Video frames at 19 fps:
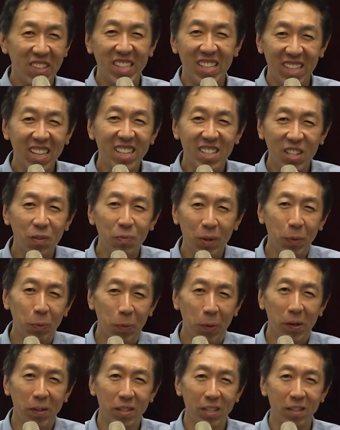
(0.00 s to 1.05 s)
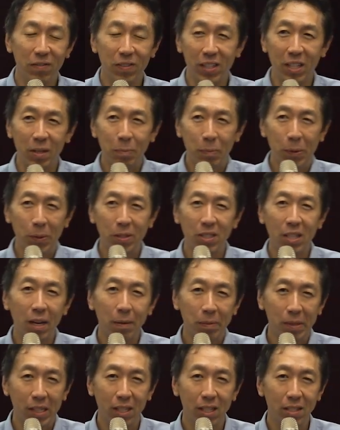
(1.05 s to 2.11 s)
and, and it'll be worth it for the important
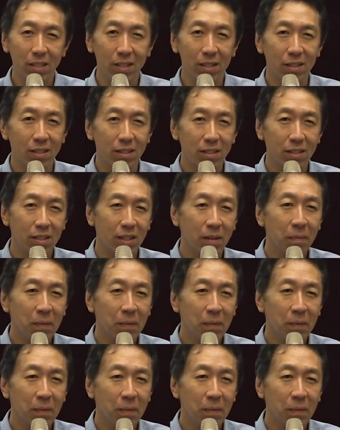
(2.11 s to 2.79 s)
applications.